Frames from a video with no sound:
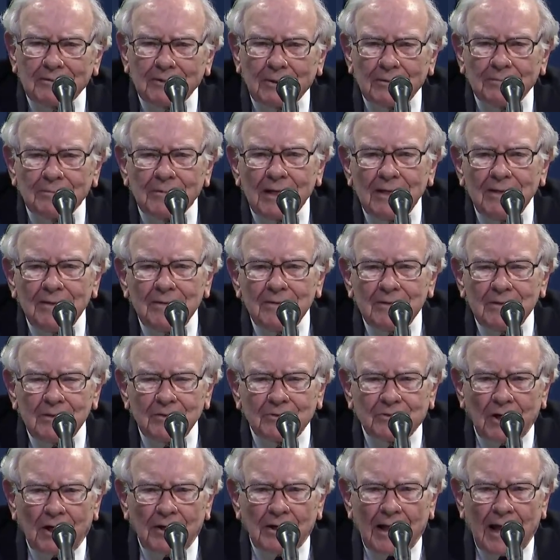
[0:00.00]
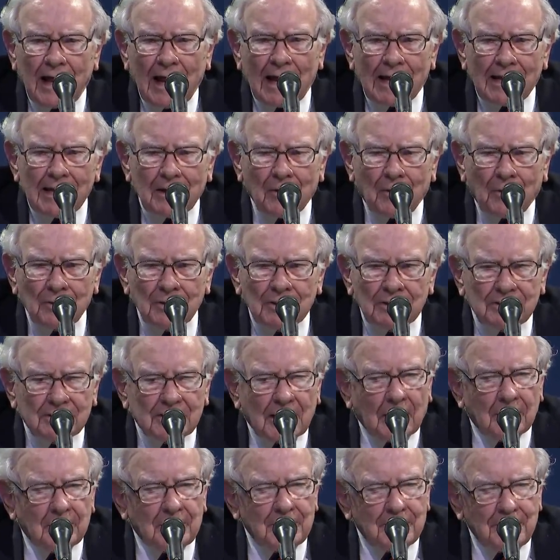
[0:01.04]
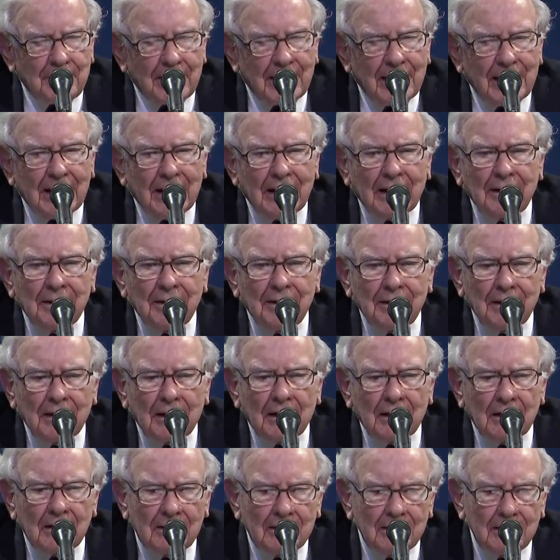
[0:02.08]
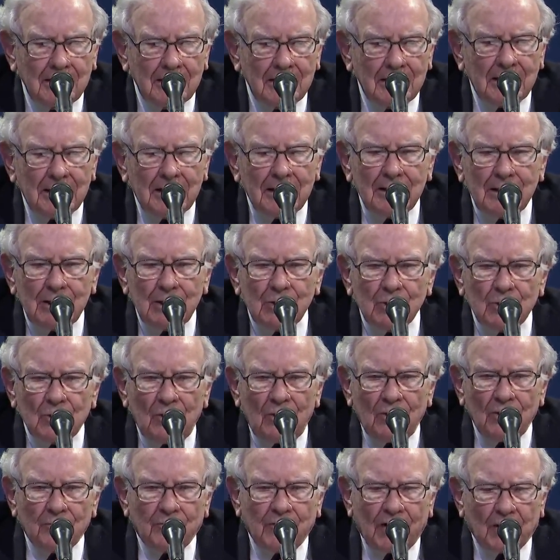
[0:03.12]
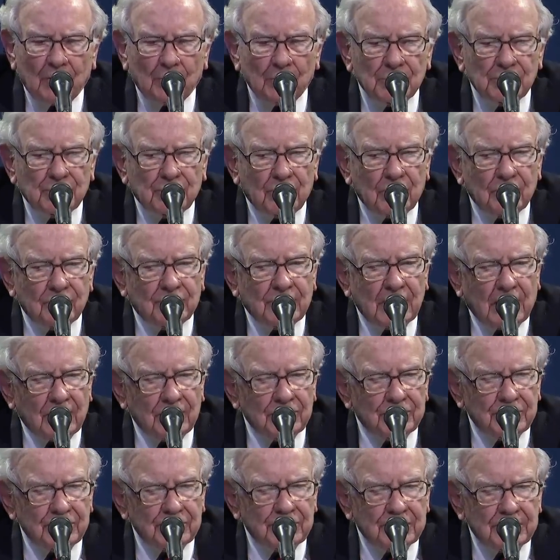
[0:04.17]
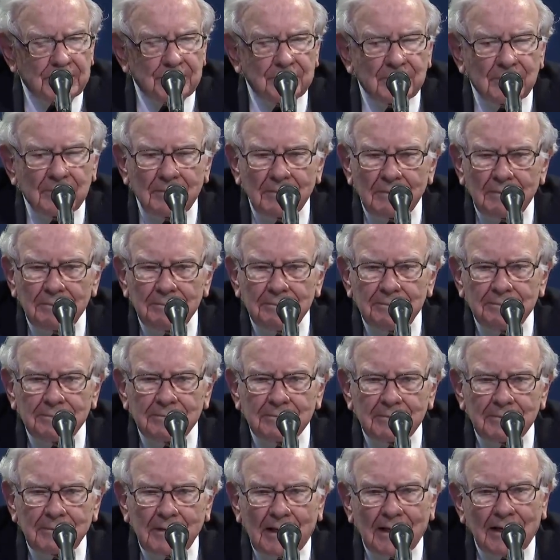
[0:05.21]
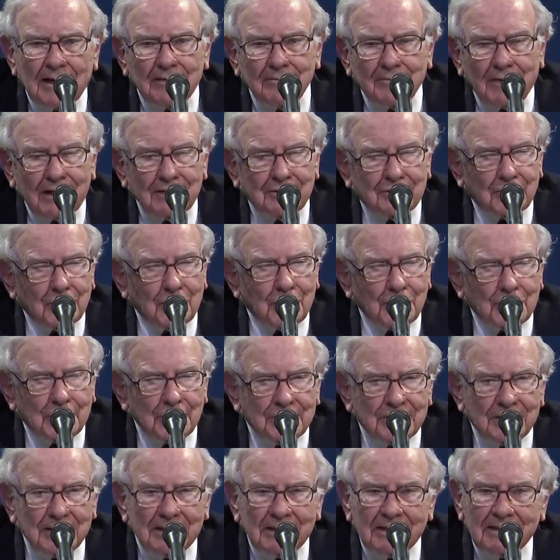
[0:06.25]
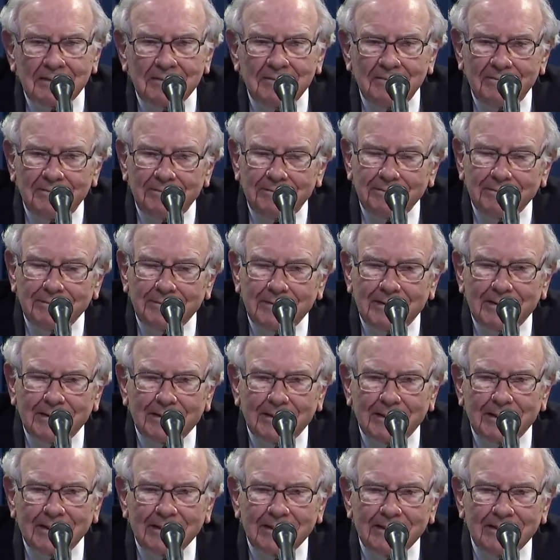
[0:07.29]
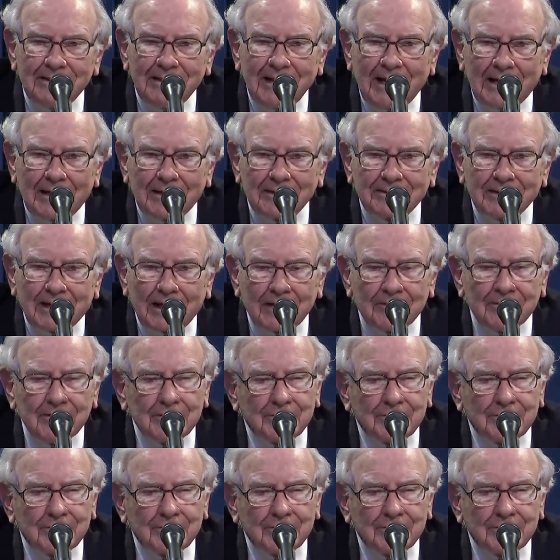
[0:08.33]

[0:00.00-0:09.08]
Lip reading: So you start adding all these up, and the Federal Reserve tells us, and I invite you to look at the data, it's kind of